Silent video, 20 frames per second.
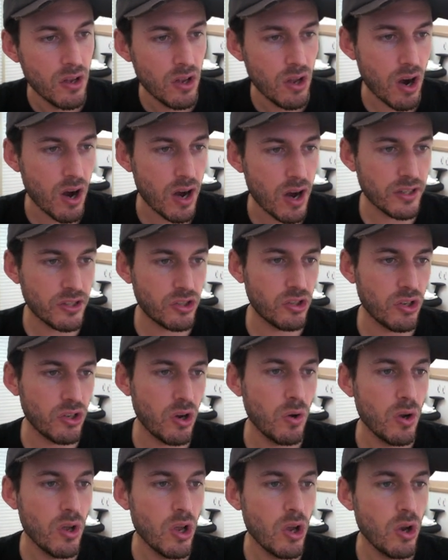All right,
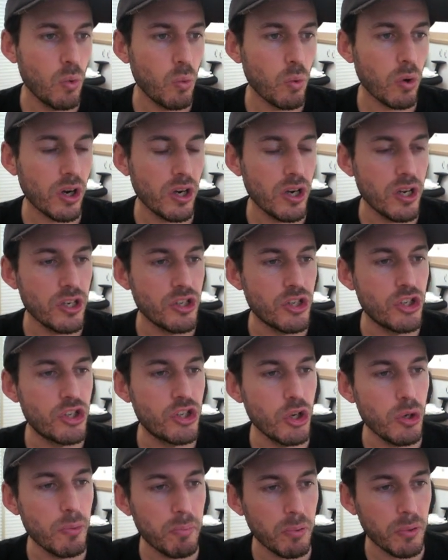so we're going to
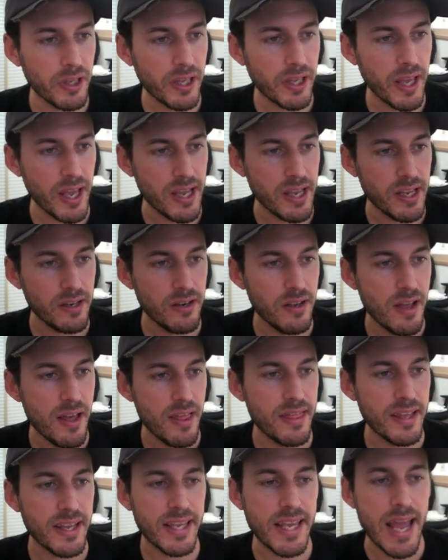
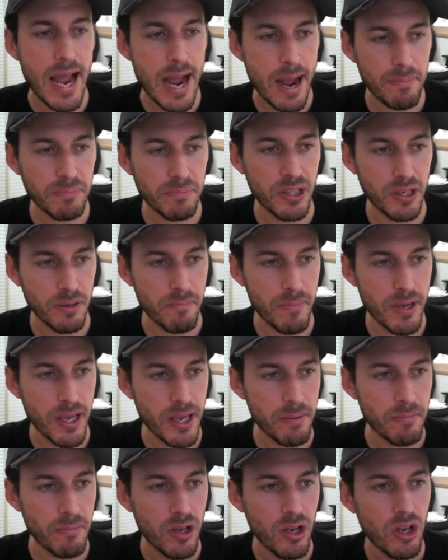duplicate the captain
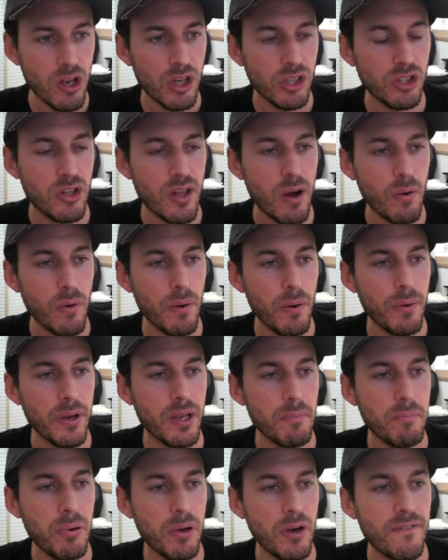meme, so that way we
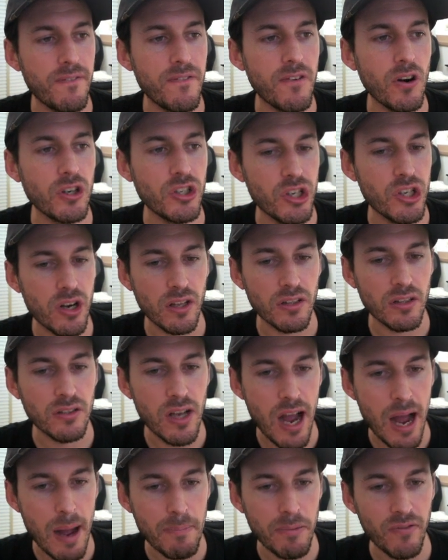can put a version on
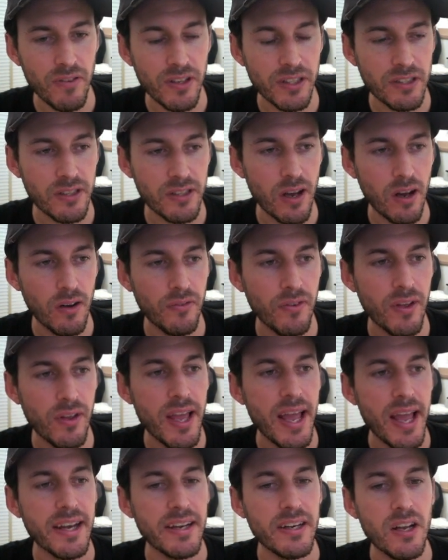top of itself
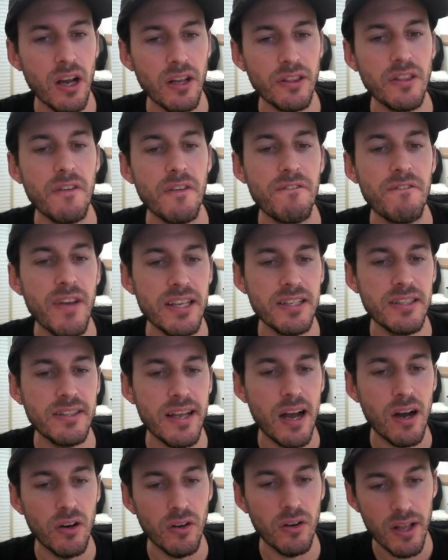and cut the face
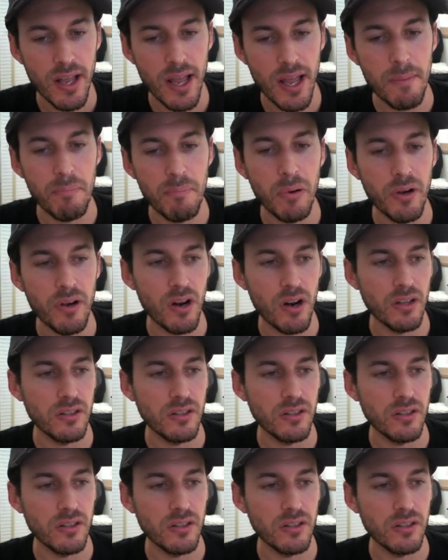out and put it on